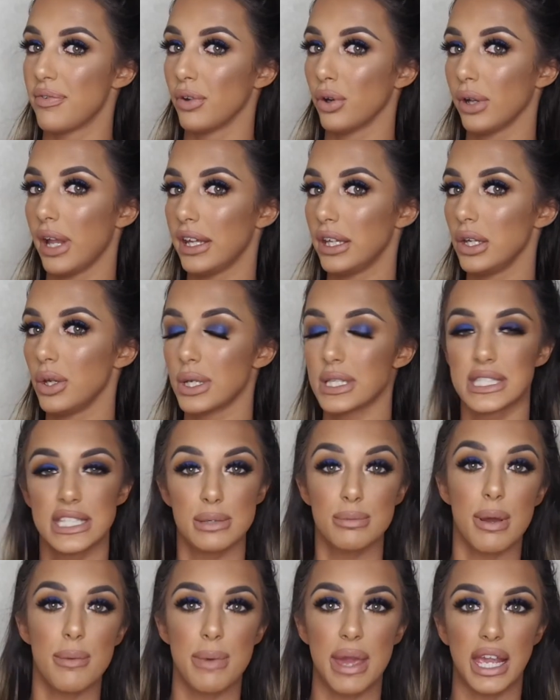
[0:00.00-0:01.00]
feel like you can see
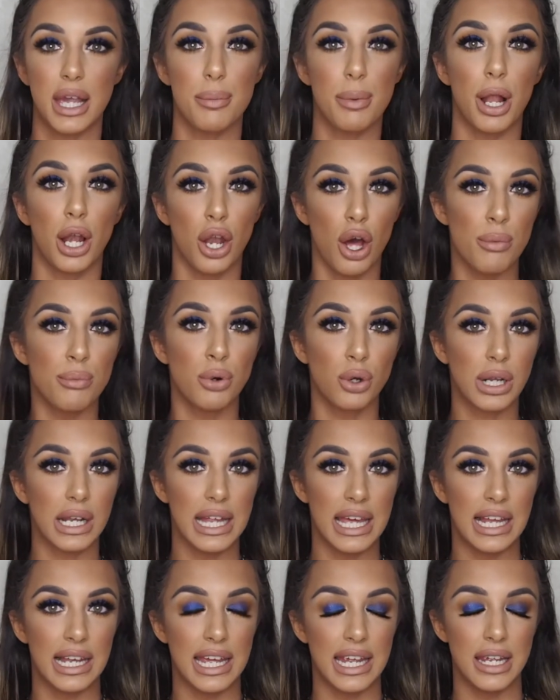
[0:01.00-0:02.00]
my makeup a lot more
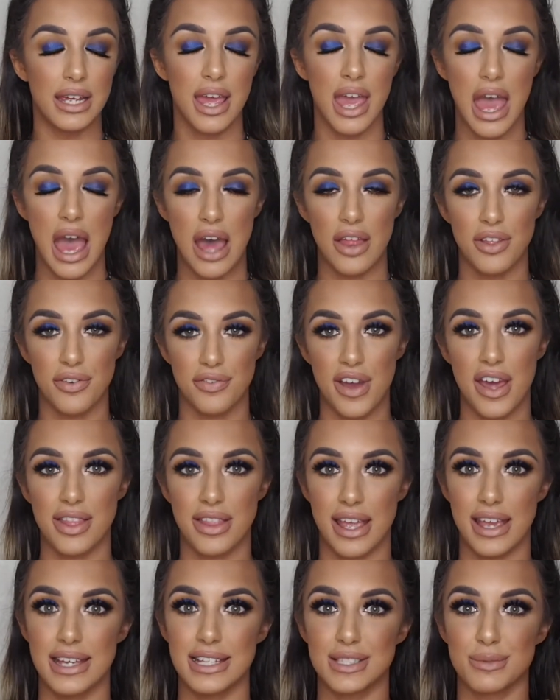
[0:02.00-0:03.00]
clearly, and the fact
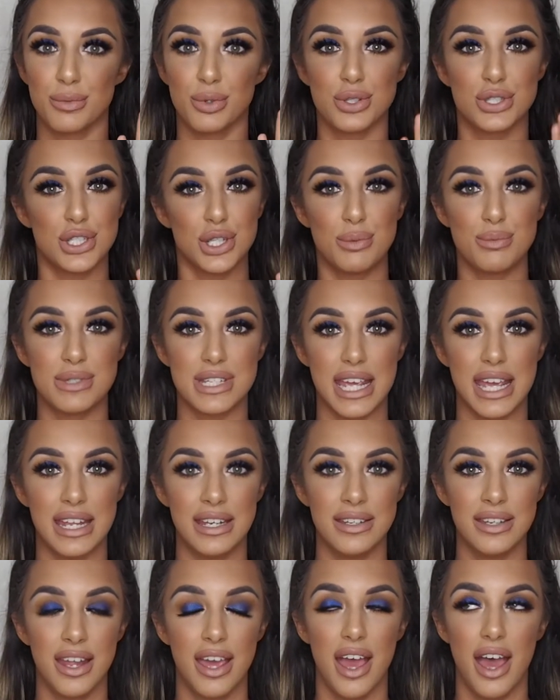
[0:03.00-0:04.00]
that it's more zoomed
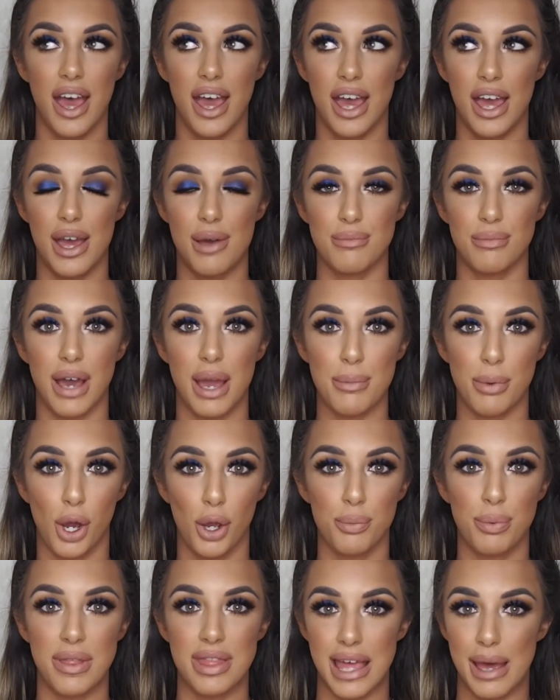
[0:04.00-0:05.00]
in, I'm
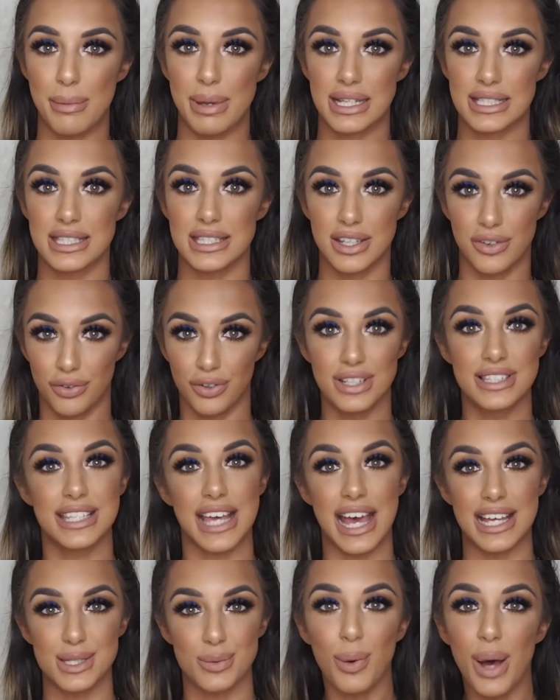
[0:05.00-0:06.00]
hoping that makes a difference
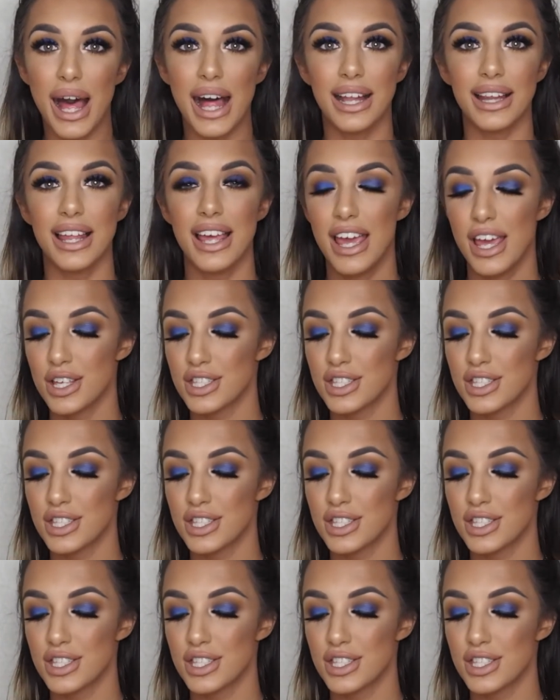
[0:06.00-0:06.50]
as well.